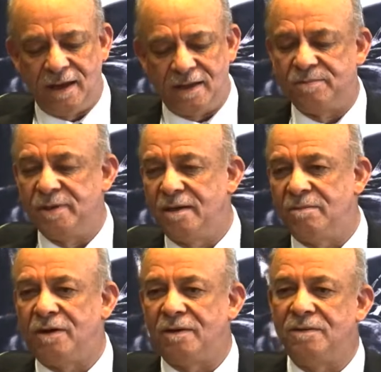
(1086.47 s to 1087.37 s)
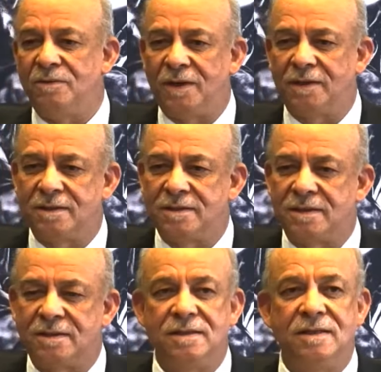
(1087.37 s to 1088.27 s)
I speak about North
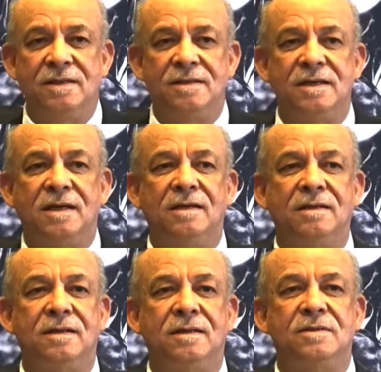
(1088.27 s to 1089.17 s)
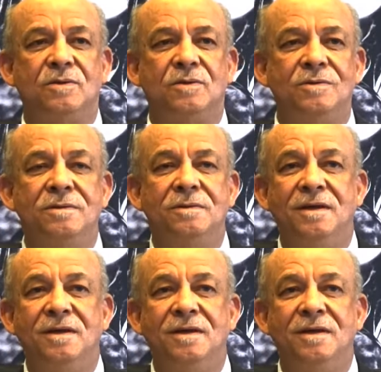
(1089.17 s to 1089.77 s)
Hussar Senior Secondary School.